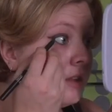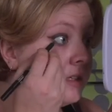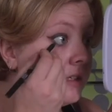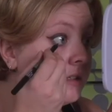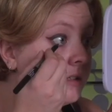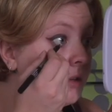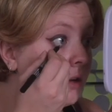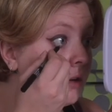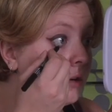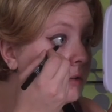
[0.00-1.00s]
This is
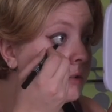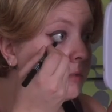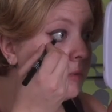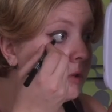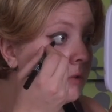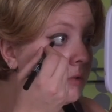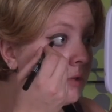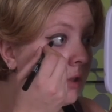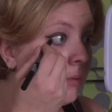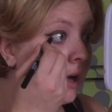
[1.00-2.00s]
so
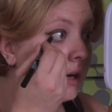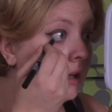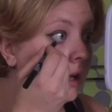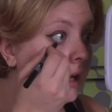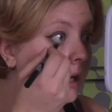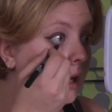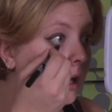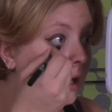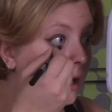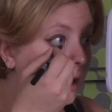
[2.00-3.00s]
smooth on the waterline,
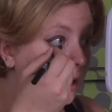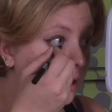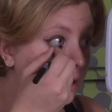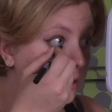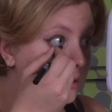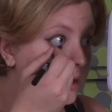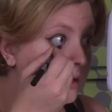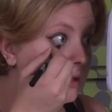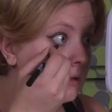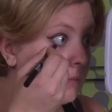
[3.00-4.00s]
and it
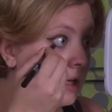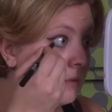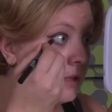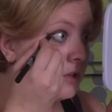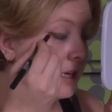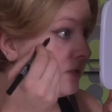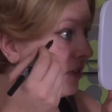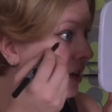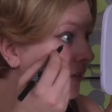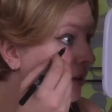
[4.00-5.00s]
doesn't appear to be
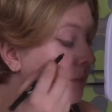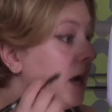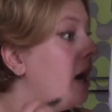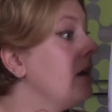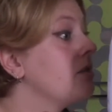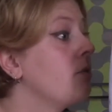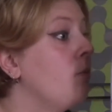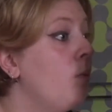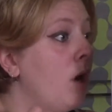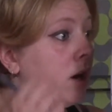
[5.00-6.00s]
transferring even though my eyes are
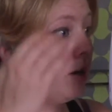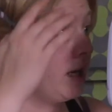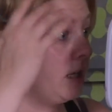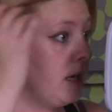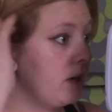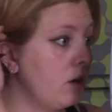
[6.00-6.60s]
watering like